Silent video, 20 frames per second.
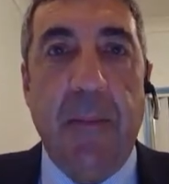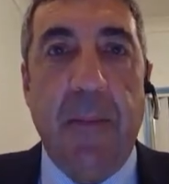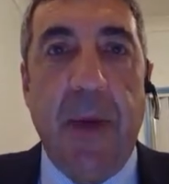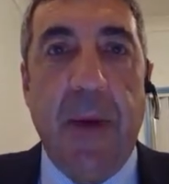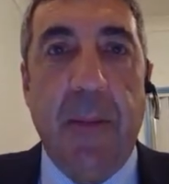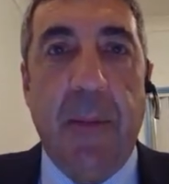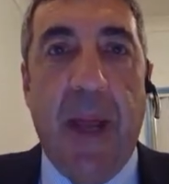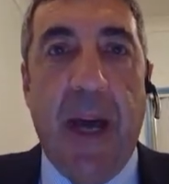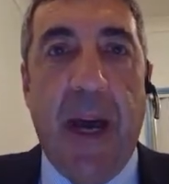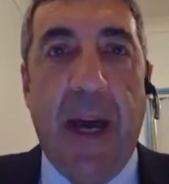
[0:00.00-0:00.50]

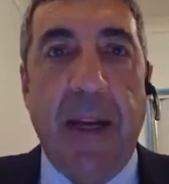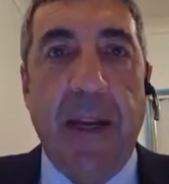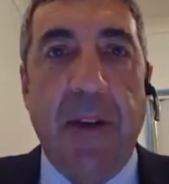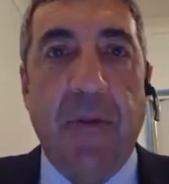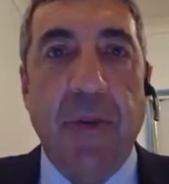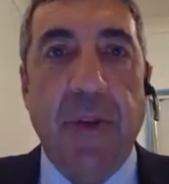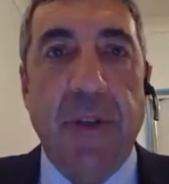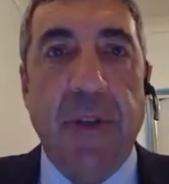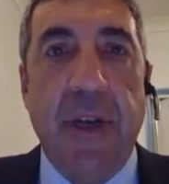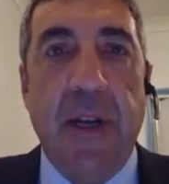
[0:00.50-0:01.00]
People aren't
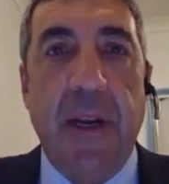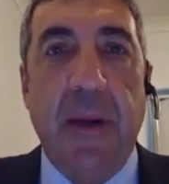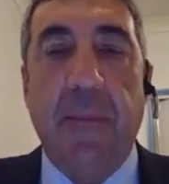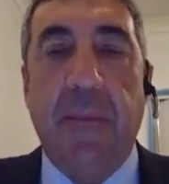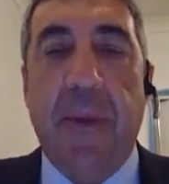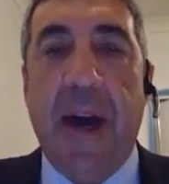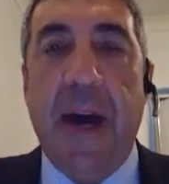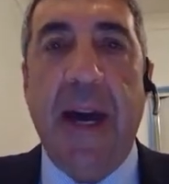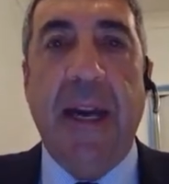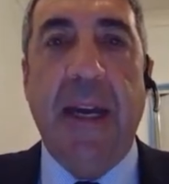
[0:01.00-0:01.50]
interested in
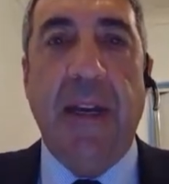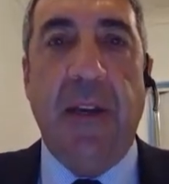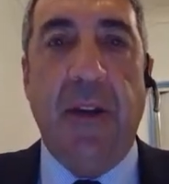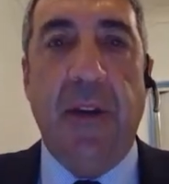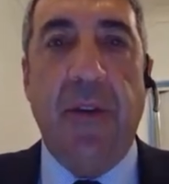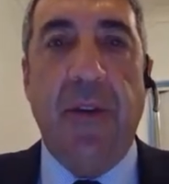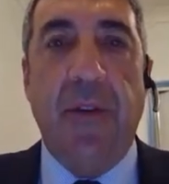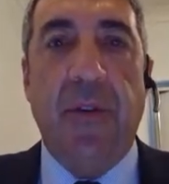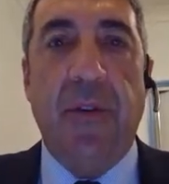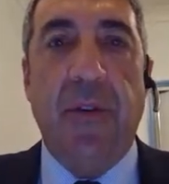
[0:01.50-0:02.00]
paying
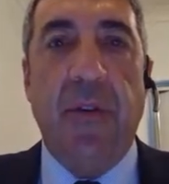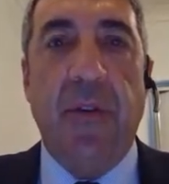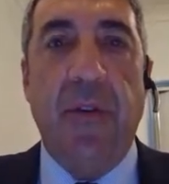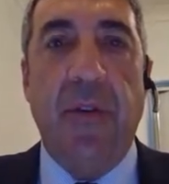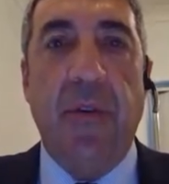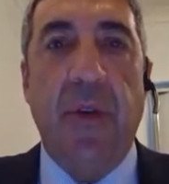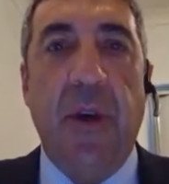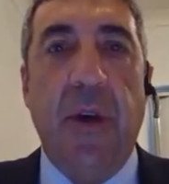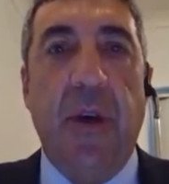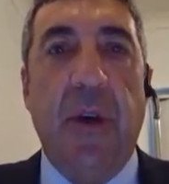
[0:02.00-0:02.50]
you
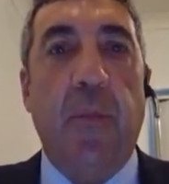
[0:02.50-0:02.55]
to